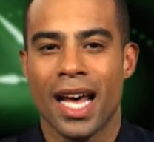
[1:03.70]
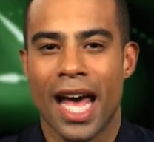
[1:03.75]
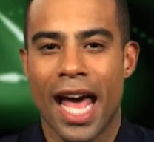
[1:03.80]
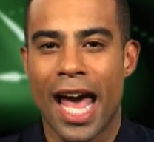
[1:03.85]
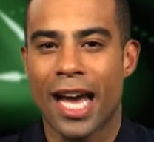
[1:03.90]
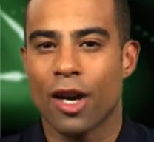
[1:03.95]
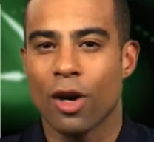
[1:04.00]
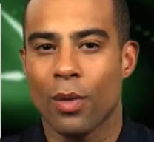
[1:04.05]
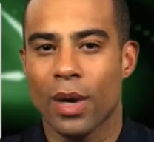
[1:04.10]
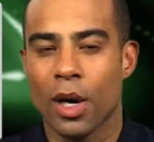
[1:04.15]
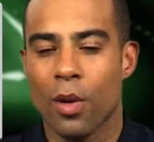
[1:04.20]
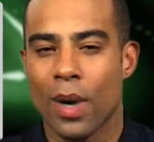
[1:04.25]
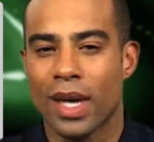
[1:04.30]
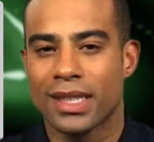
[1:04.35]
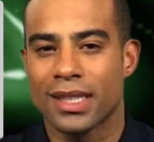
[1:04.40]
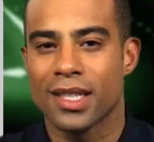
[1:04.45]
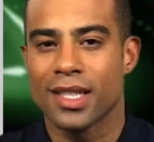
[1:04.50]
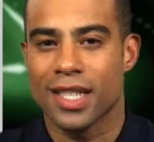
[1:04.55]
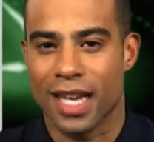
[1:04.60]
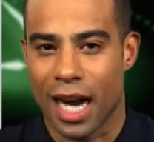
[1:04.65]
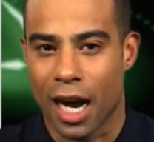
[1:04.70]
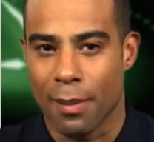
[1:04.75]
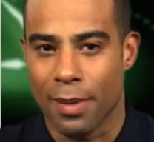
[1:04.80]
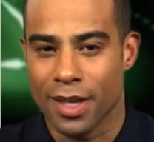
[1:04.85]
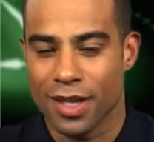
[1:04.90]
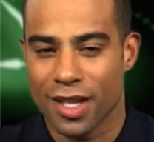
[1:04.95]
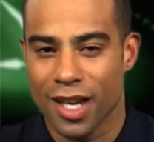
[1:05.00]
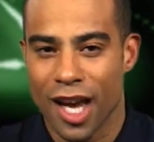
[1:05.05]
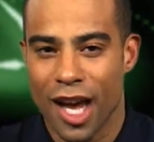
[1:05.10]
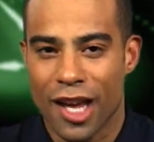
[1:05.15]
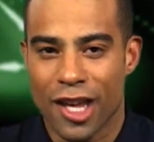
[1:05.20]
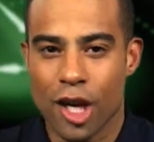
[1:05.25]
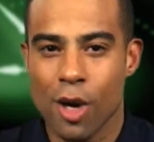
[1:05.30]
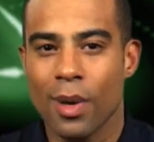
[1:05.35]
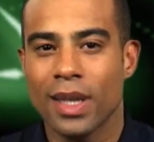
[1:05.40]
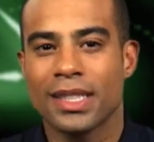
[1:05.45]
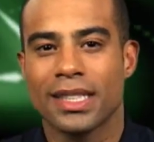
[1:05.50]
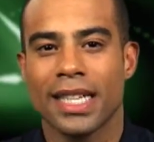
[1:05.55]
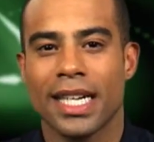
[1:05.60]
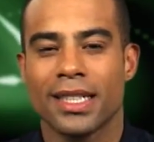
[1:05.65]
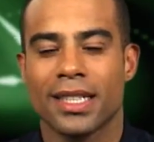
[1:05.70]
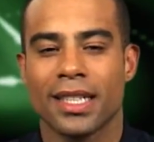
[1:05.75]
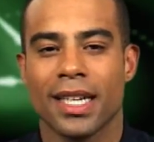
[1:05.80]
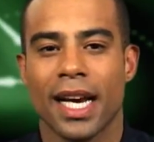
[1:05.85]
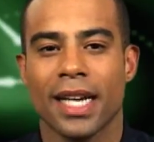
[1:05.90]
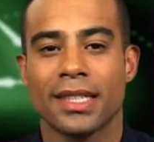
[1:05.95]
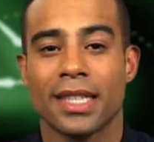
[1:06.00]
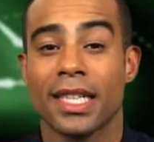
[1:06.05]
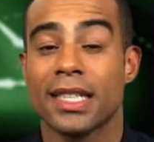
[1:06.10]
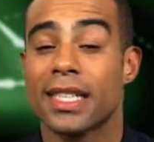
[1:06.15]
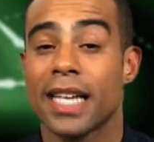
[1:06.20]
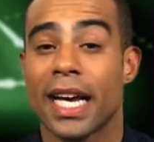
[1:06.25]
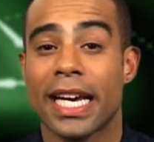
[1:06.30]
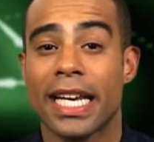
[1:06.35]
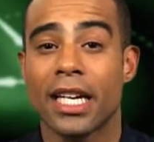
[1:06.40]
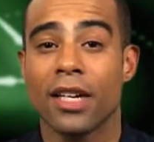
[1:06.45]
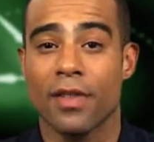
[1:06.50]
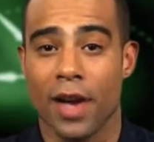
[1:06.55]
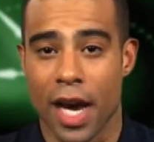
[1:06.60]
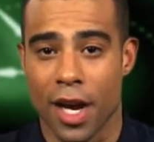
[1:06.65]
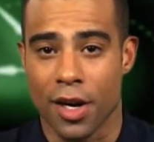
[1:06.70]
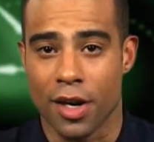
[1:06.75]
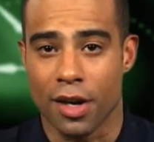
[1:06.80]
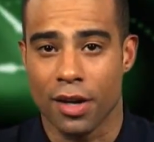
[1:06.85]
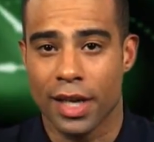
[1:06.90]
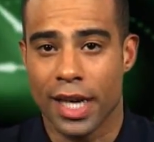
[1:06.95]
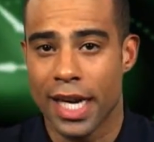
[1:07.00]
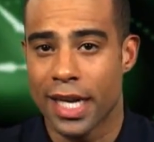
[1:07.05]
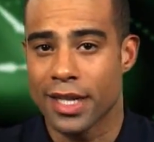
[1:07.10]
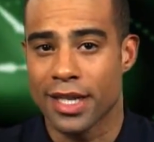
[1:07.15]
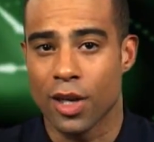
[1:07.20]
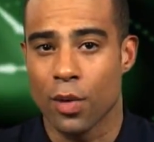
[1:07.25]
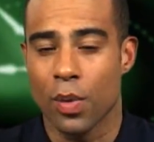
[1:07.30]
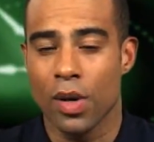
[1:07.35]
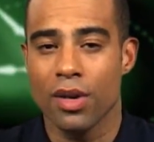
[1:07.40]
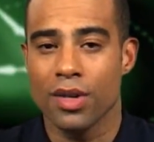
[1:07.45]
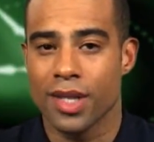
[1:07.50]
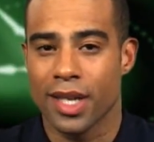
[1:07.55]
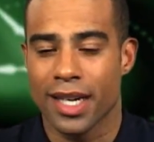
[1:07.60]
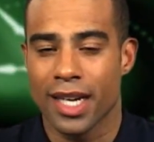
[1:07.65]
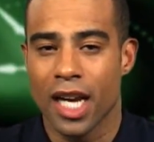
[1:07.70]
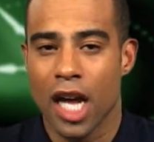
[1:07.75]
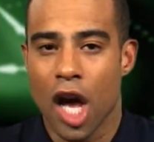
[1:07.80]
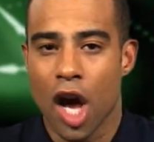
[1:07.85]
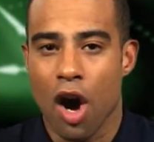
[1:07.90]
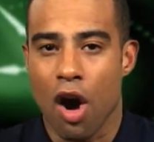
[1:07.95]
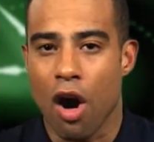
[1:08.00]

Echoing Wesson's comments, USA Today's executive editor, Kinsey Wilson,